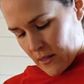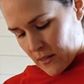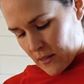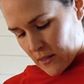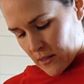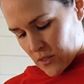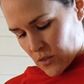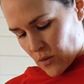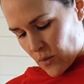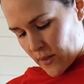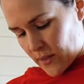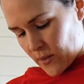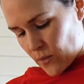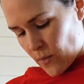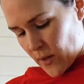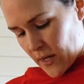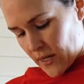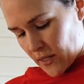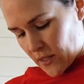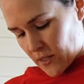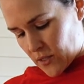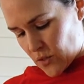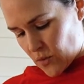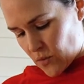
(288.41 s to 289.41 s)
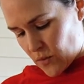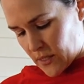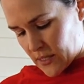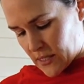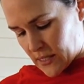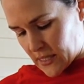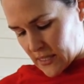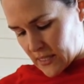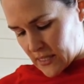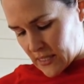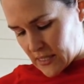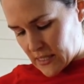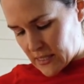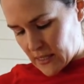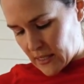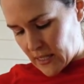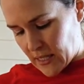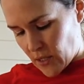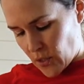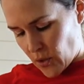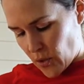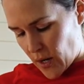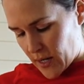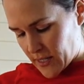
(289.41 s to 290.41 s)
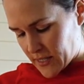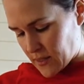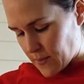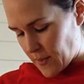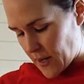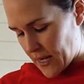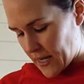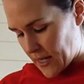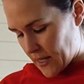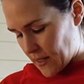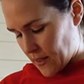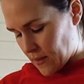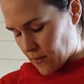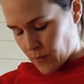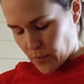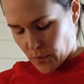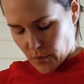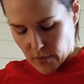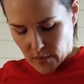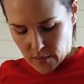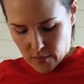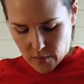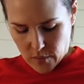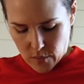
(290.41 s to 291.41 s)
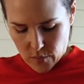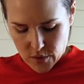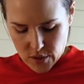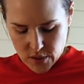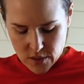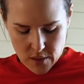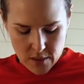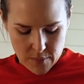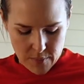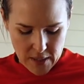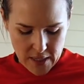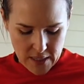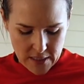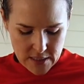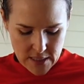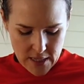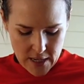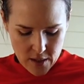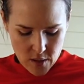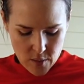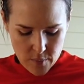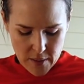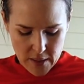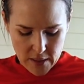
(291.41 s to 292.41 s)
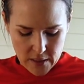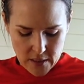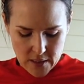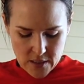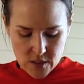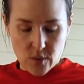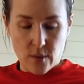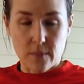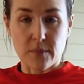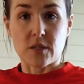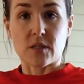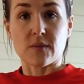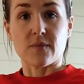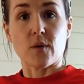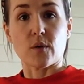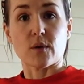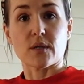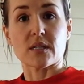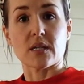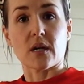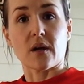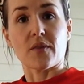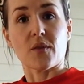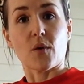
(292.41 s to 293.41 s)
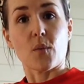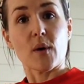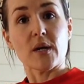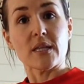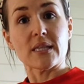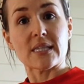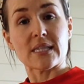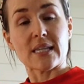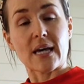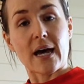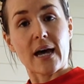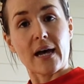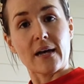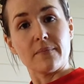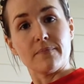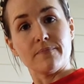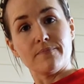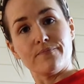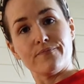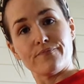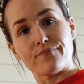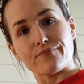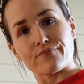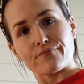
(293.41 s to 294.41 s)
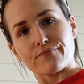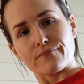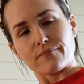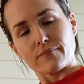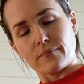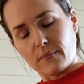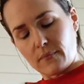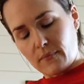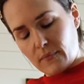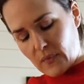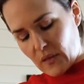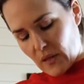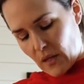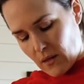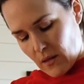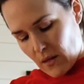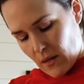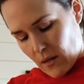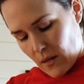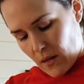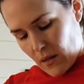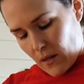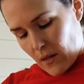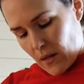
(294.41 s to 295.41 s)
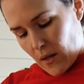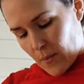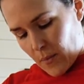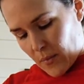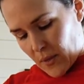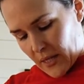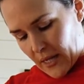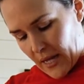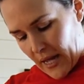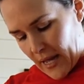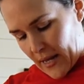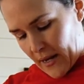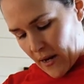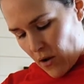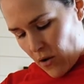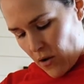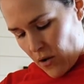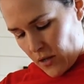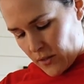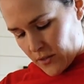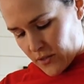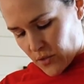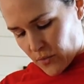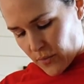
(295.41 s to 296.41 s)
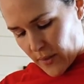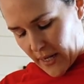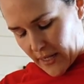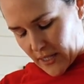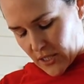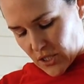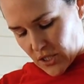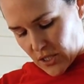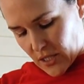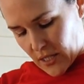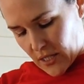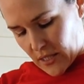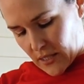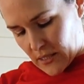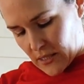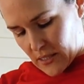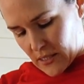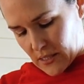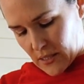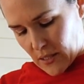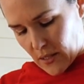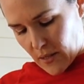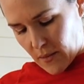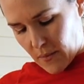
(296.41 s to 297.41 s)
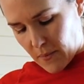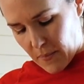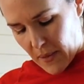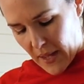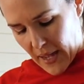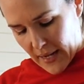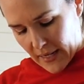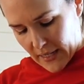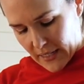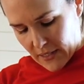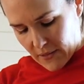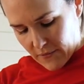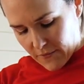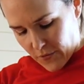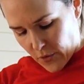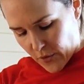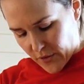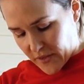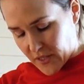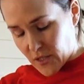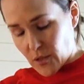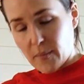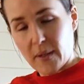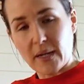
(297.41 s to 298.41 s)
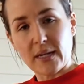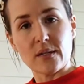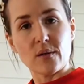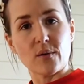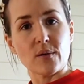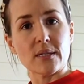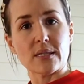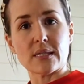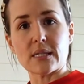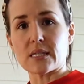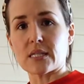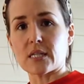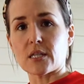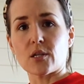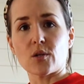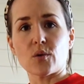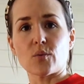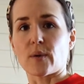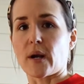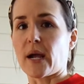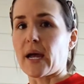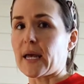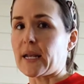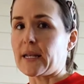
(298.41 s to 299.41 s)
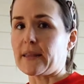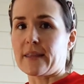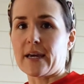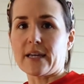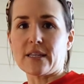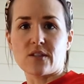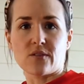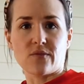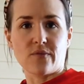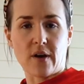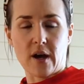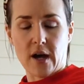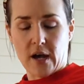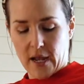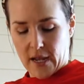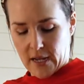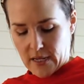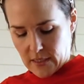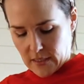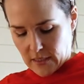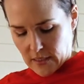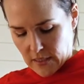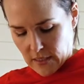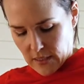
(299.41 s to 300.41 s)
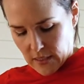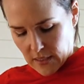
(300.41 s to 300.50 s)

So, and you wanna do this consistently across the body. I didn't put lotion on my entire belly, so I'm just focusing on the one side. But again, all directions, back and forth. And you might notice it's a little red, and that's fine.